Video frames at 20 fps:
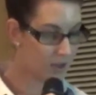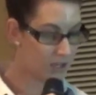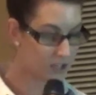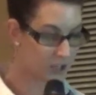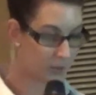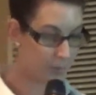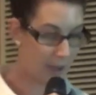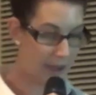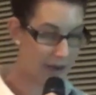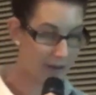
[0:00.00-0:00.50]

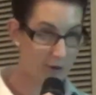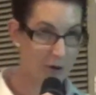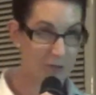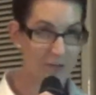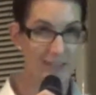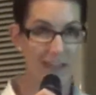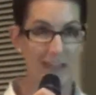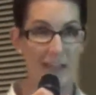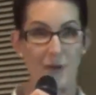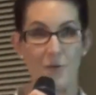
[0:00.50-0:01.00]
So
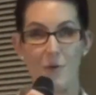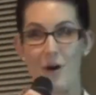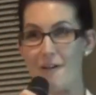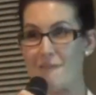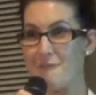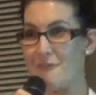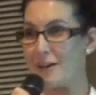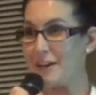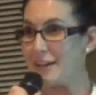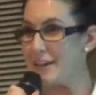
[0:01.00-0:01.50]
payroll's getting
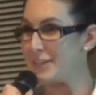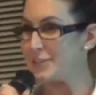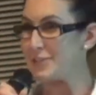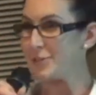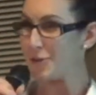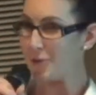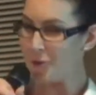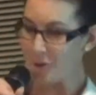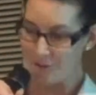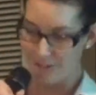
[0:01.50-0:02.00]
quite funky
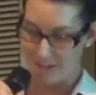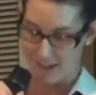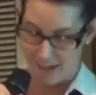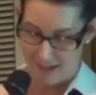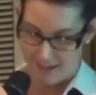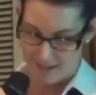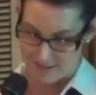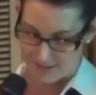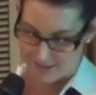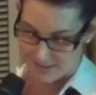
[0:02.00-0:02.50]
too,
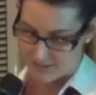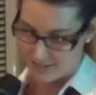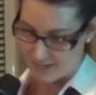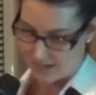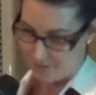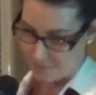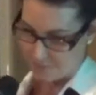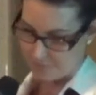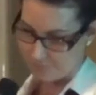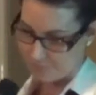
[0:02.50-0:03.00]
and
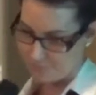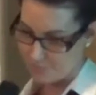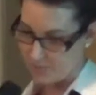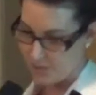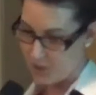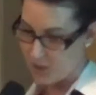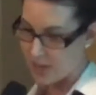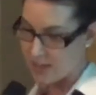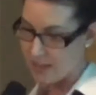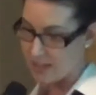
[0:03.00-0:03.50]

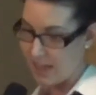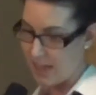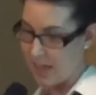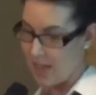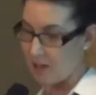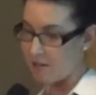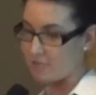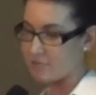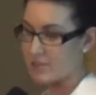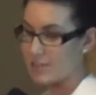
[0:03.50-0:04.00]
you can
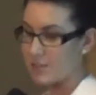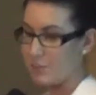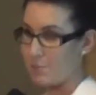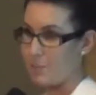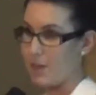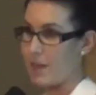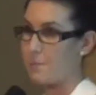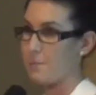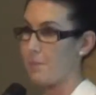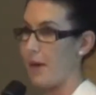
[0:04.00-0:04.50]
now
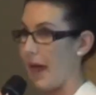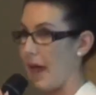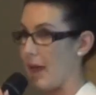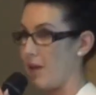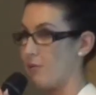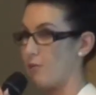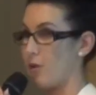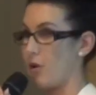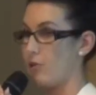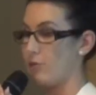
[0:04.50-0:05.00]
submit
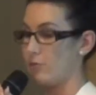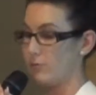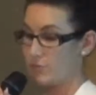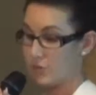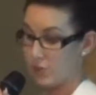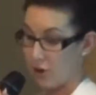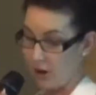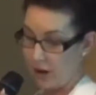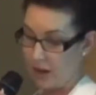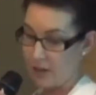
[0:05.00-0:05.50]

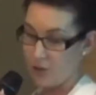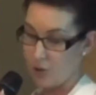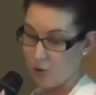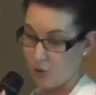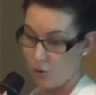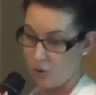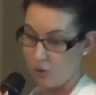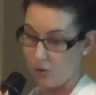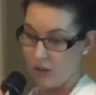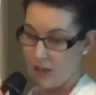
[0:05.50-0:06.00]

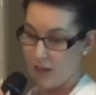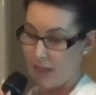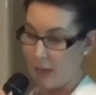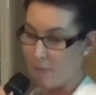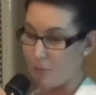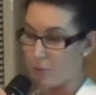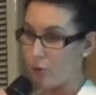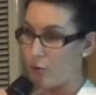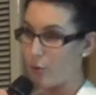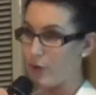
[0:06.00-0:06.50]
your
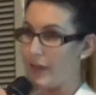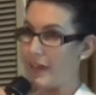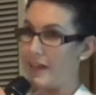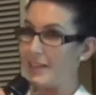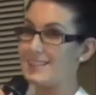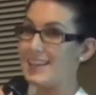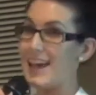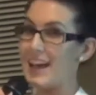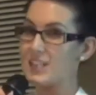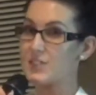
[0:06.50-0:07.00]

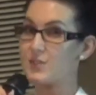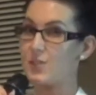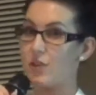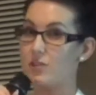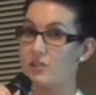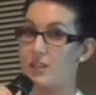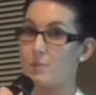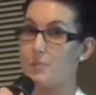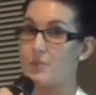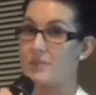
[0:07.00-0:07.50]
employee tax
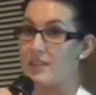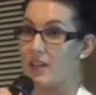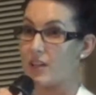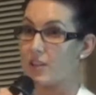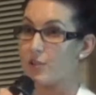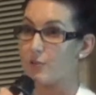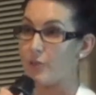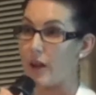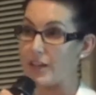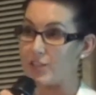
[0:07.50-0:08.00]
file number
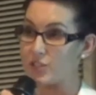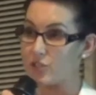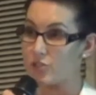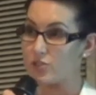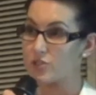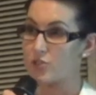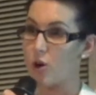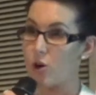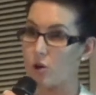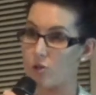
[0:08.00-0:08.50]

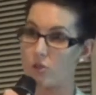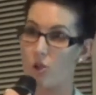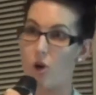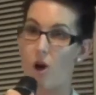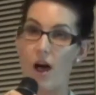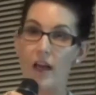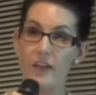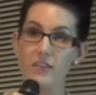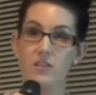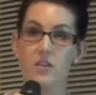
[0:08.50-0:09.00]
declarations
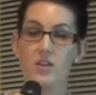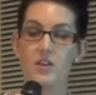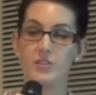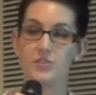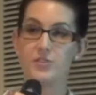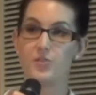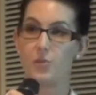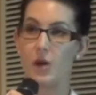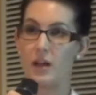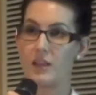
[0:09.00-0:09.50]
online
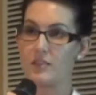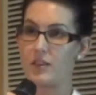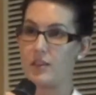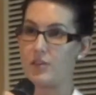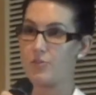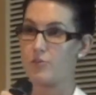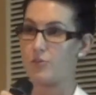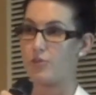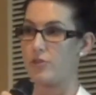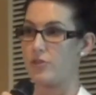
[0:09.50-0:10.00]
directly
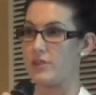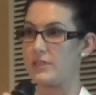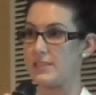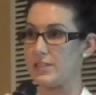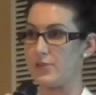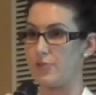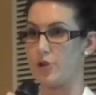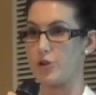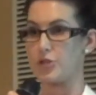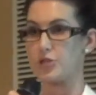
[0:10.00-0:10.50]
through the
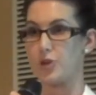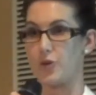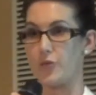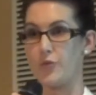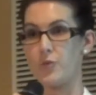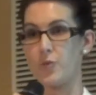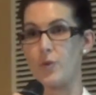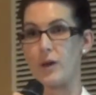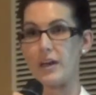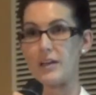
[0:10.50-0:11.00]
Xero
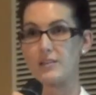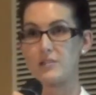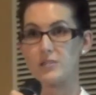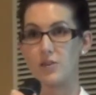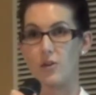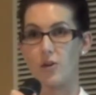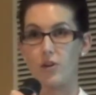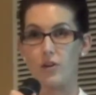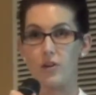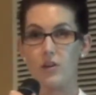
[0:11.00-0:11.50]
software.
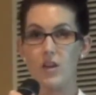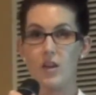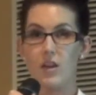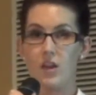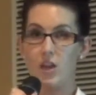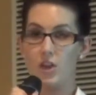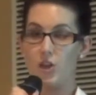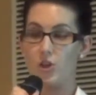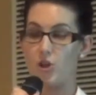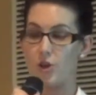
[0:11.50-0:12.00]
So
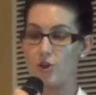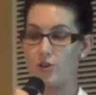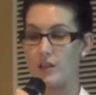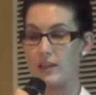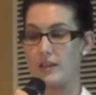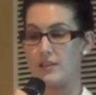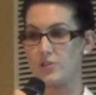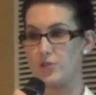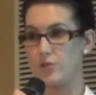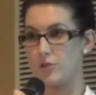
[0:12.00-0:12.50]
you
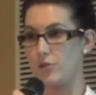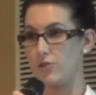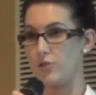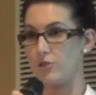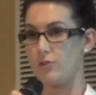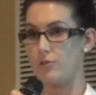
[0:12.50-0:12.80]
don't need to